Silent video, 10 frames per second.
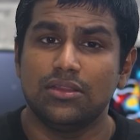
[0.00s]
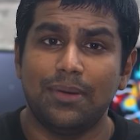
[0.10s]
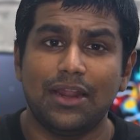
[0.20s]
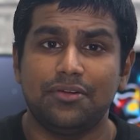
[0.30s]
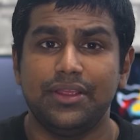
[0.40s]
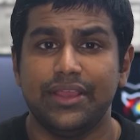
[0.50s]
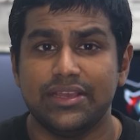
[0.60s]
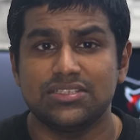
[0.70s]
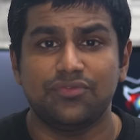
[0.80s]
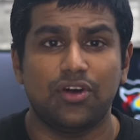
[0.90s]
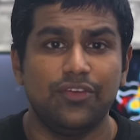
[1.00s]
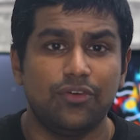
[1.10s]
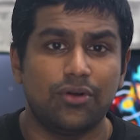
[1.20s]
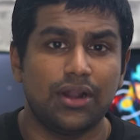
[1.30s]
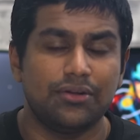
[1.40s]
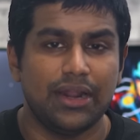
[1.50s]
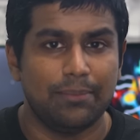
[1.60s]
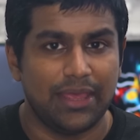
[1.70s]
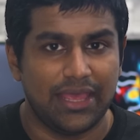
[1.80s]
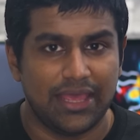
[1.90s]
The battery is 4400
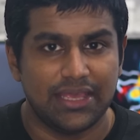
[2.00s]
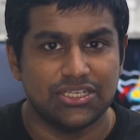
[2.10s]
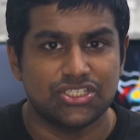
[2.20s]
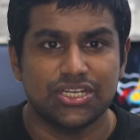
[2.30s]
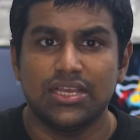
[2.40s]
mAh